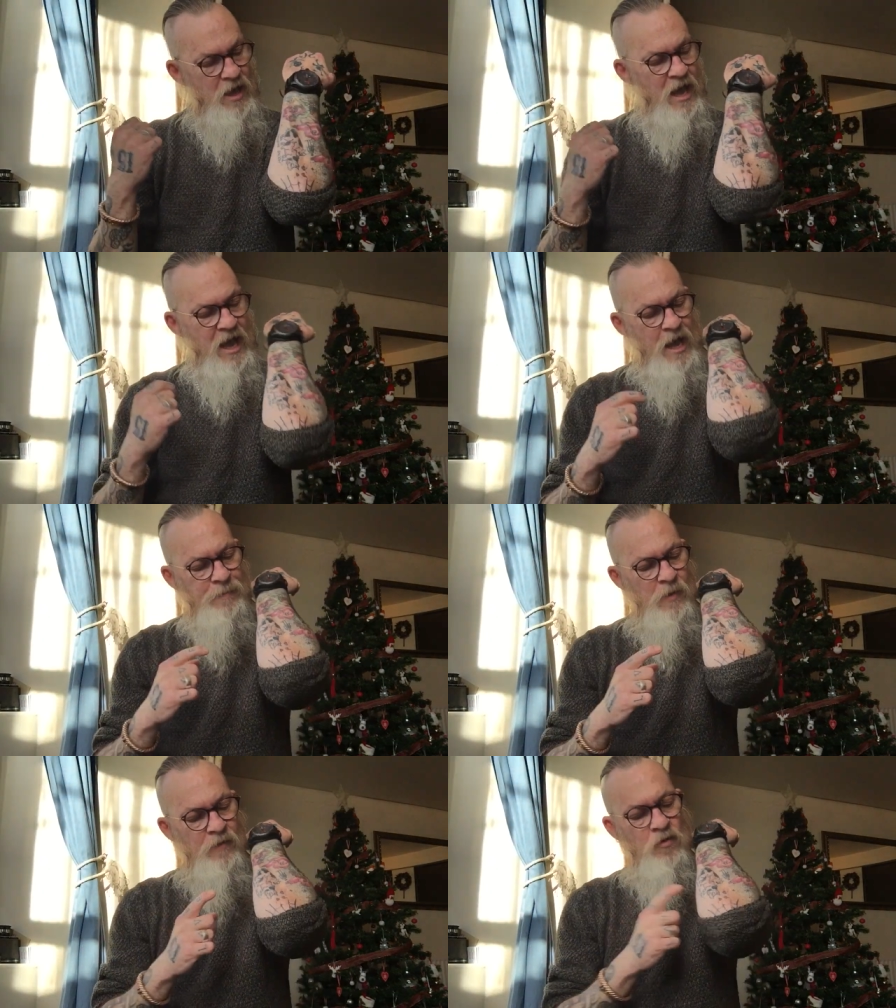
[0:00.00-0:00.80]

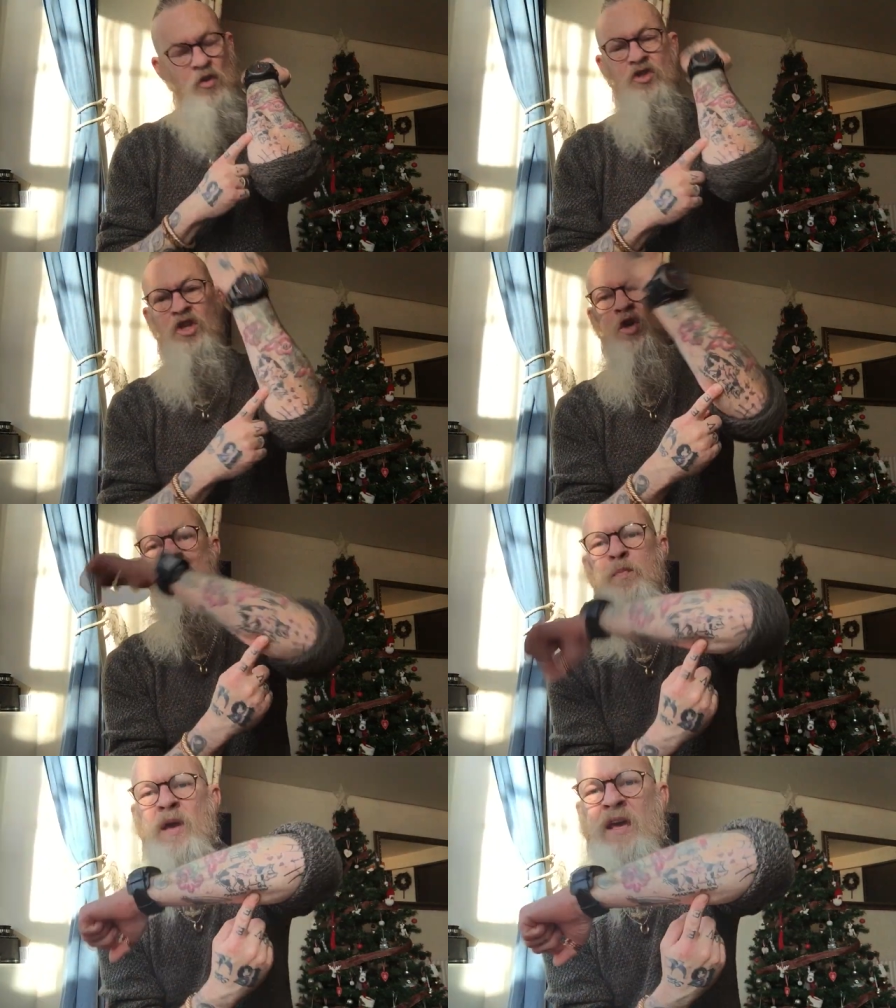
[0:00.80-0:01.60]
I've got
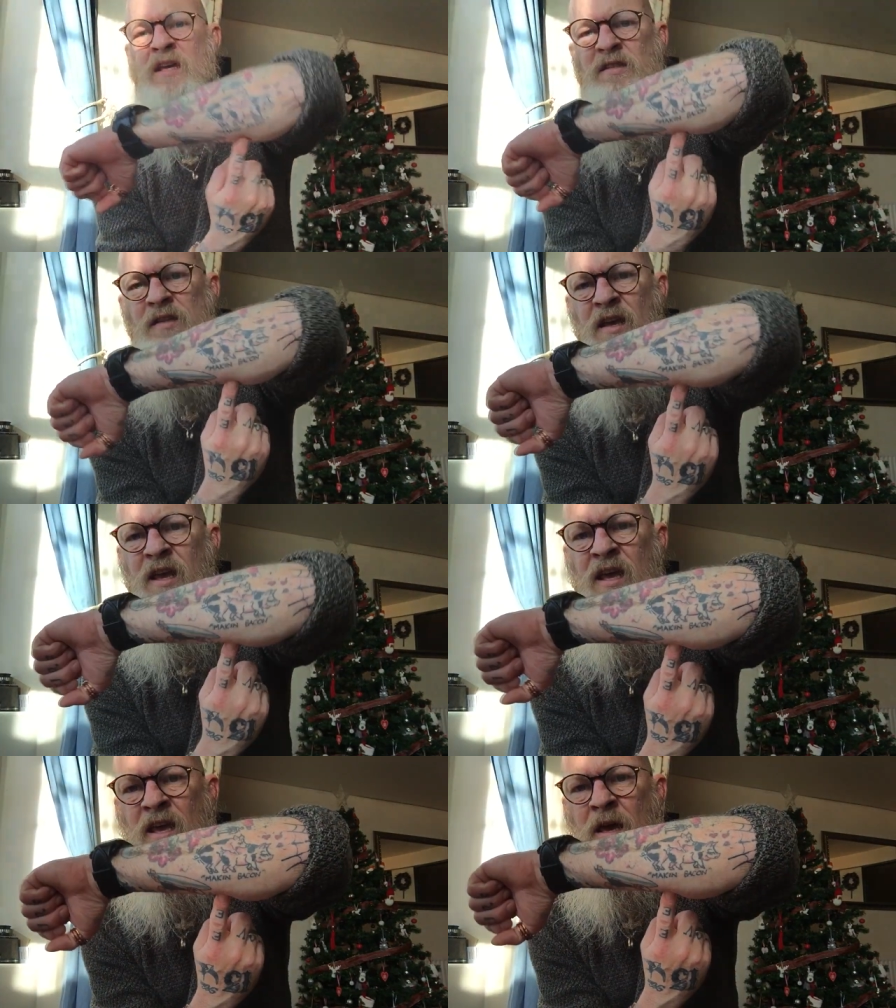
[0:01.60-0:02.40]
two pigs
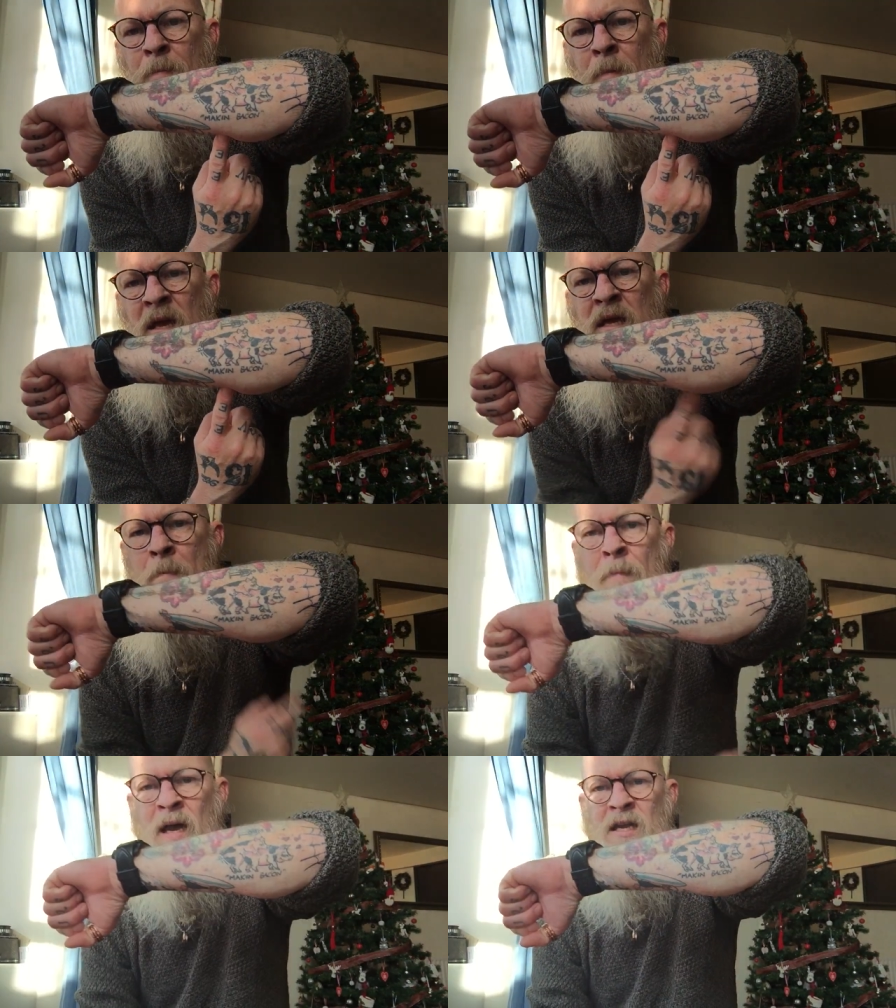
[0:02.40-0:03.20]
here
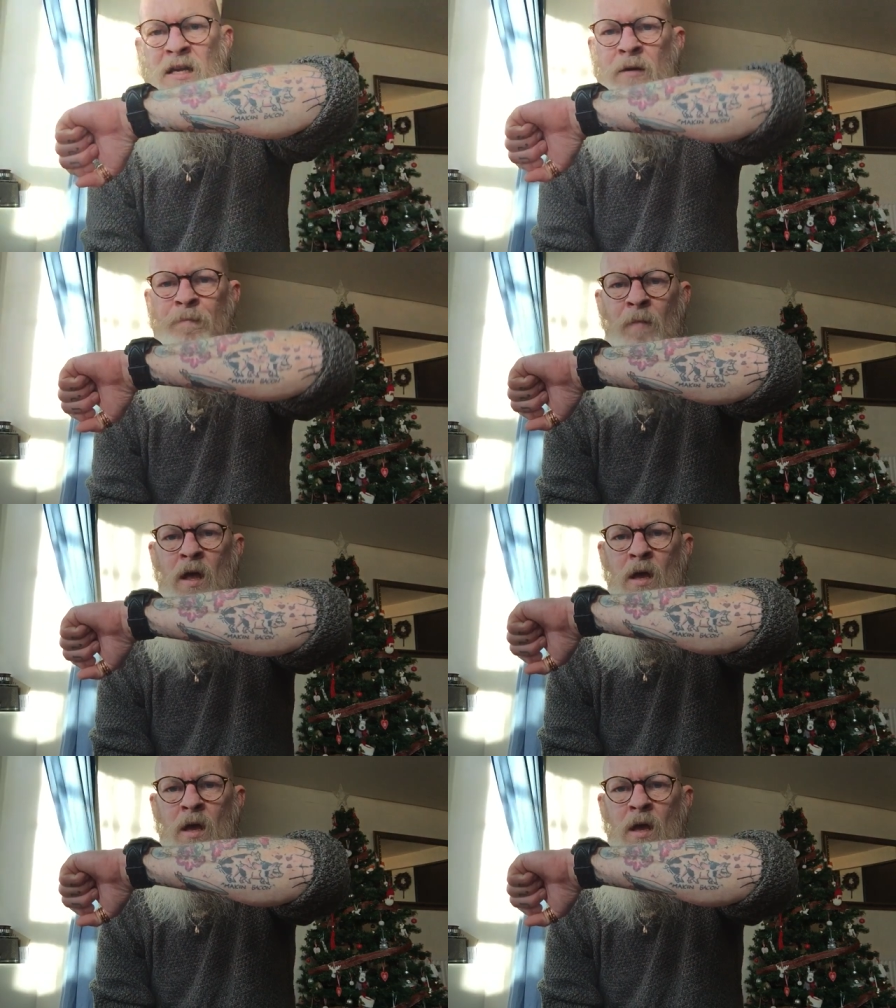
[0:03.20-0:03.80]
making bacon,